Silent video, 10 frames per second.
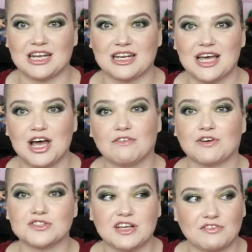And
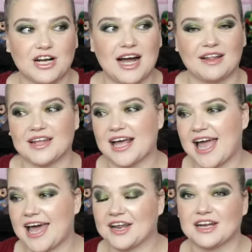first I forgot, then I
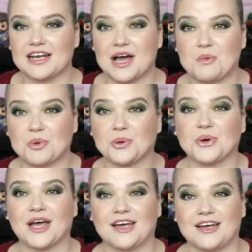added, and now I'm like,
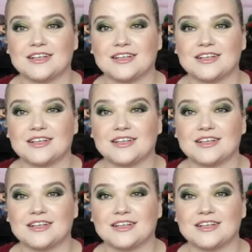okay,